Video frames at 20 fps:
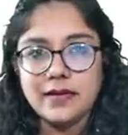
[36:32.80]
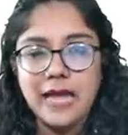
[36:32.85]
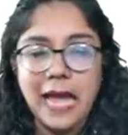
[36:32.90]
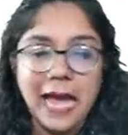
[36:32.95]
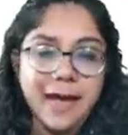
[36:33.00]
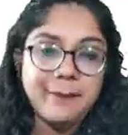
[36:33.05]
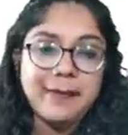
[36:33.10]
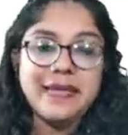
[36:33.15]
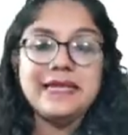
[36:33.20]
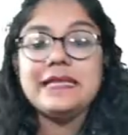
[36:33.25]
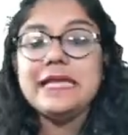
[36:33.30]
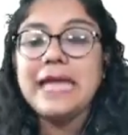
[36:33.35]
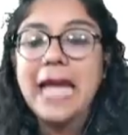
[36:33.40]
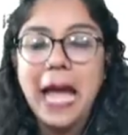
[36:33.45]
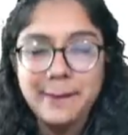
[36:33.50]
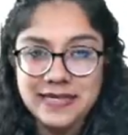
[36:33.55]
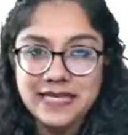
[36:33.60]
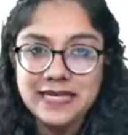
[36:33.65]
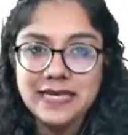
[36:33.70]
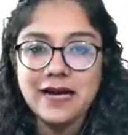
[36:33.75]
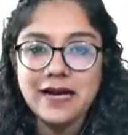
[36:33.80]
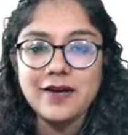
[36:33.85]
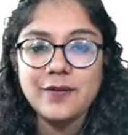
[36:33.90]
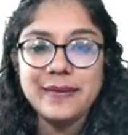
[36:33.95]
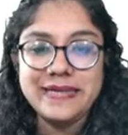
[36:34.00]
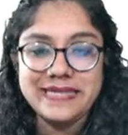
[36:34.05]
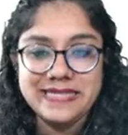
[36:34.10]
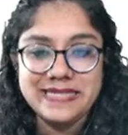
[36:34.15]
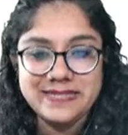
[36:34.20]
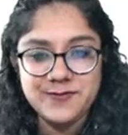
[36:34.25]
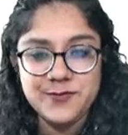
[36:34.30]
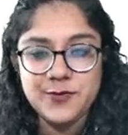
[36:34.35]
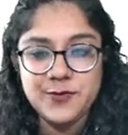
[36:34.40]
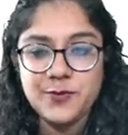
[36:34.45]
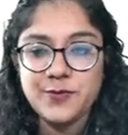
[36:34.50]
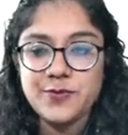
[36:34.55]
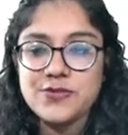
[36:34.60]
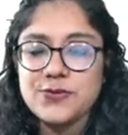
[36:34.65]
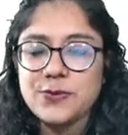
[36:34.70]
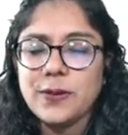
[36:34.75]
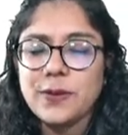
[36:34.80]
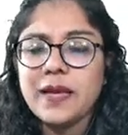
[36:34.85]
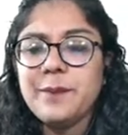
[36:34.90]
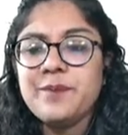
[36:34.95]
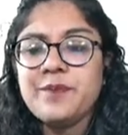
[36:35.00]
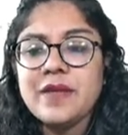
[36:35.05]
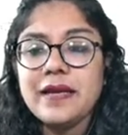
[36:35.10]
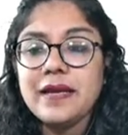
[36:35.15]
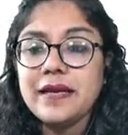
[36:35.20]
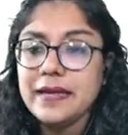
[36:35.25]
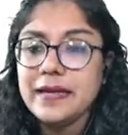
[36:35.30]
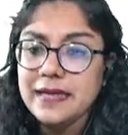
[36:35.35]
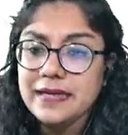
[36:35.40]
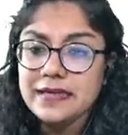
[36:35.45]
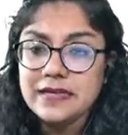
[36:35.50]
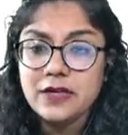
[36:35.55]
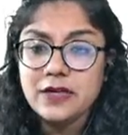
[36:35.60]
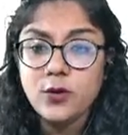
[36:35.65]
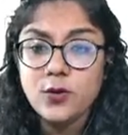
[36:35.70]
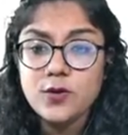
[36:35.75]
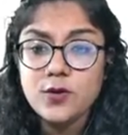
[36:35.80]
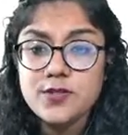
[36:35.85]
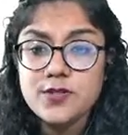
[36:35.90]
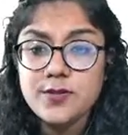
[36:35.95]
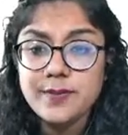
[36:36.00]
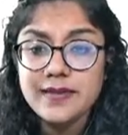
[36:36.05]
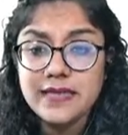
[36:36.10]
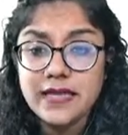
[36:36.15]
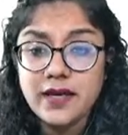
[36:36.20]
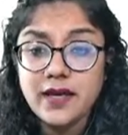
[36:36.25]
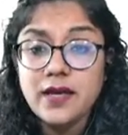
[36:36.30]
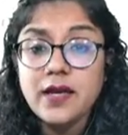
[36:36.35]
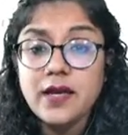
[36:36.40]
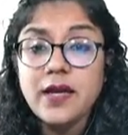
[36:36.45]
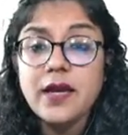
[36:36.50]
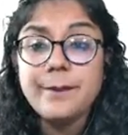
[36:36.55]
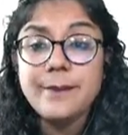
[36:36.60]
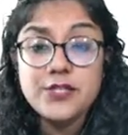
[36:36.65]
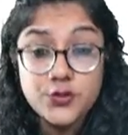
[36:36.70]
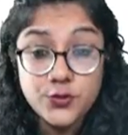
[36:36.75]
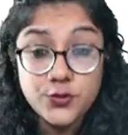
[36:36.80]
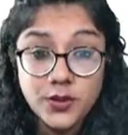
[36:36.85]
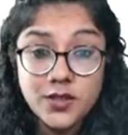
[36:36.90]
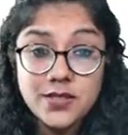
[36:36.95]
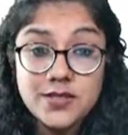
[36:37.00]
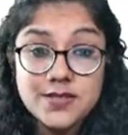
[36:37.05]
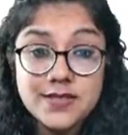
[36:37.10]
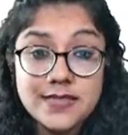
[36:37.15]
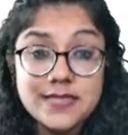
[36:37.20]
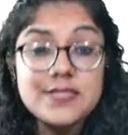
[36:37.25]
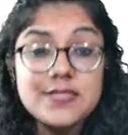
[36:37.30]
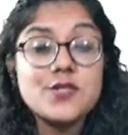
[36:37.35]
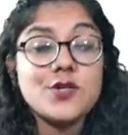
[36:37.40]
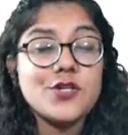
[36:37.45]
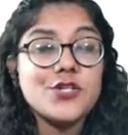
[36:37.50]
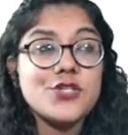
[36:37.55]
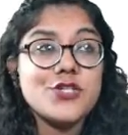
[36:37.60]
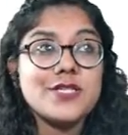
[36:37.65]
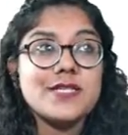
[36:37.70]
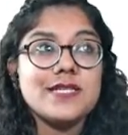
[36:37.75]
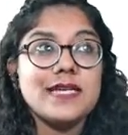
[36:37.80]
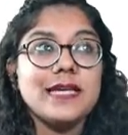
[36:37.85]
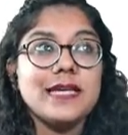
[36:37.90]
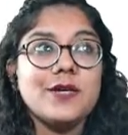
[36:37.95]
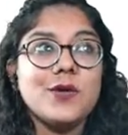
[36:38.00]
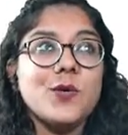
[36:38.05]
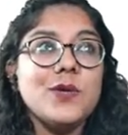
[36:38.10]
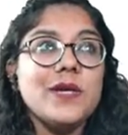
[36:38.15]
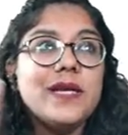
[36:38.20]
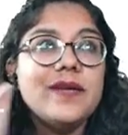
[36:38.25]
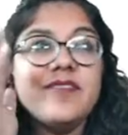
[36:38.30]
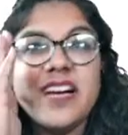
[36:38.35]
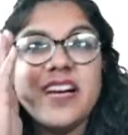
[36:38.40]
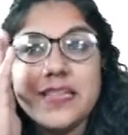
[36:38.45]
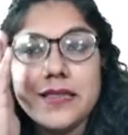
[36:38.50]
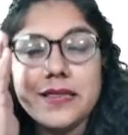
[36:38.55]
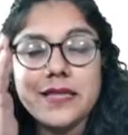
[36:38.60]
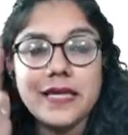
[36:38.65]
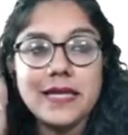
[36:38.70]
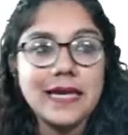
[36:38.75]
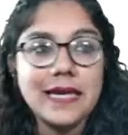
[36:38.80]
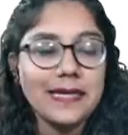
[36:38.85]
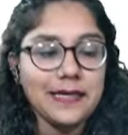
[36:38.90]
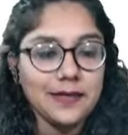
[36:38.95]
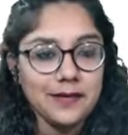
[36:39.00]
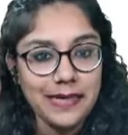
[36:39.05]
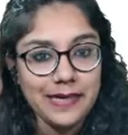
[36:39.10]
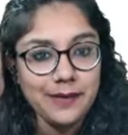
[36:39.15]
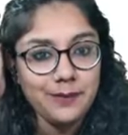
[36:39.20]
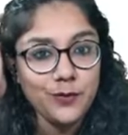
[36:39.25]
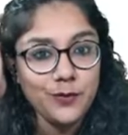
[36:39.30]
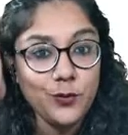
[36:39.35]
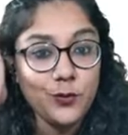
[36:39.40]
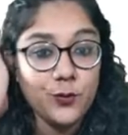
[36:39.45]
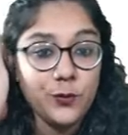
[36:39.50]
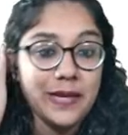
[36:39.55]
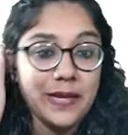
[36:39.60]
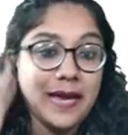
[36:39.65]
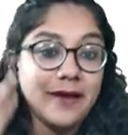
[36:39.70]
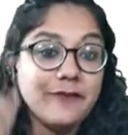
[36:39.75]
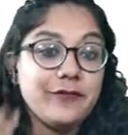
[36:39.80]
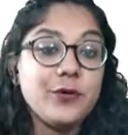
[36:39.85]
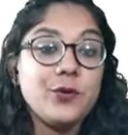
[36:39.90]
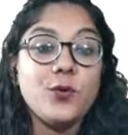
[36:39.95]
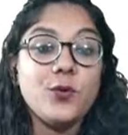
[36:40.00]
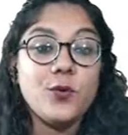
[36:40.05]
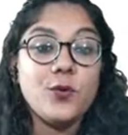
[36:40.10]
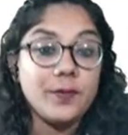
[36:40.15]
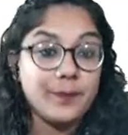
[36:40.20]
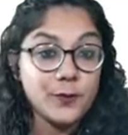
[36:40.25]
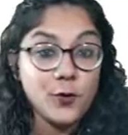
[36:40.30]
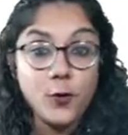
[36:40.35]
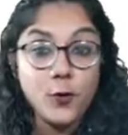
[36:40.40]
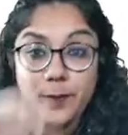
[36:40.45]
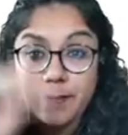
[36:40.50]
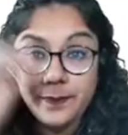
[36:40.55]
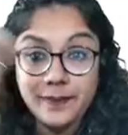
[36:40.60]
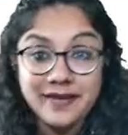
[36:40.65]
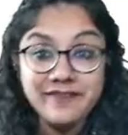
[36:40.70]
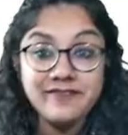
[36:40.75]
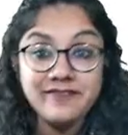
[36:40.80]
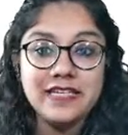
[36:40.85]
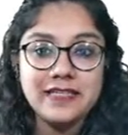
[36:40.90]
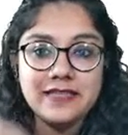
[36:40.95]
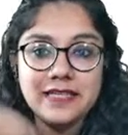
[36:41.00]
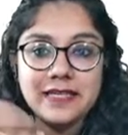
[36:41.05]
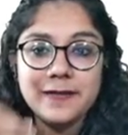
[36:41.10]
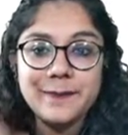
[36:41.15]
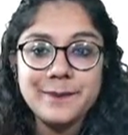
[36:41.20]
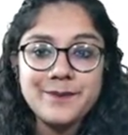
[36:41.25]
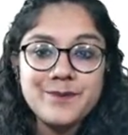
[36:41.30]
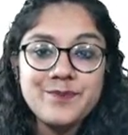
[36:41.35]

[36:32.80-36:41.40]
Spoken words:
make the happy my customers. Okay, it can also be there, but students, it's not just like only one thing at a time. No, we have to go cope up everything.